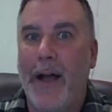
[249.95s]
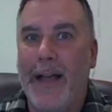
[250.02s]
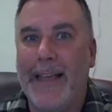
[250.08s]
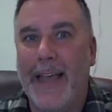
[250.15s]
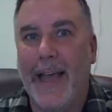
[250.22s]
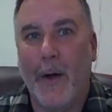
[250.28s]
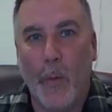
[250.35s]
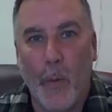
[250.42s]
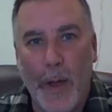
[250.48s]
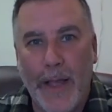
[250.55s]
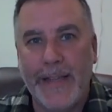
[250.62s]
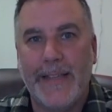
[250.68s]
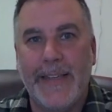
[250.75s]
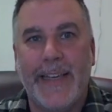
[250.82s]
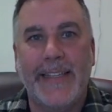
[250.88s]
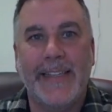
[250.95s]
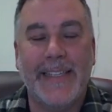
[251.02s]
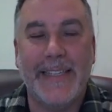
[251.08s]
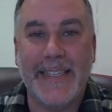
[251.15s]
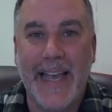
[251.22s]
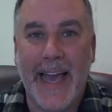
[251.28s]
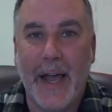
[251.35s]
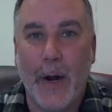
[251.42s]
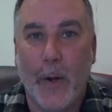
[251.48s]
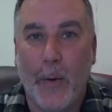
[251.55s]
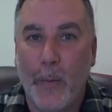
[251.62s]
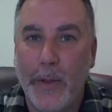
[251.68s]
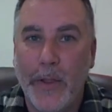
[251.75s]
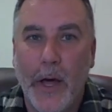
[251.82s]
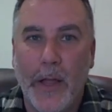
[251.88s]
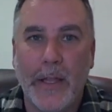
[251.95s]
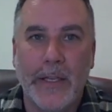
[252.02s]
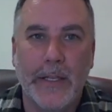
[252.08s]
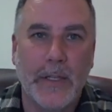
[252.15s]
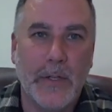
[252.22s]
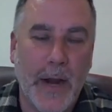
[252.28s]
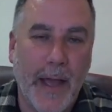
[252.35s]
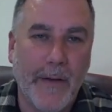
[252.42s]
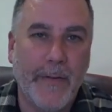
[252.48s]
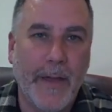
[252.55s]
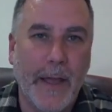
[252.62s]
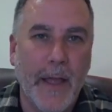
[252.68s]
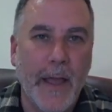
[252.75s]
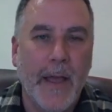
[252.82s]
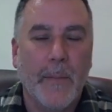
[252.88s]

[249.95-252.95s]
I can't wait to get to Seattle with all of this traffic.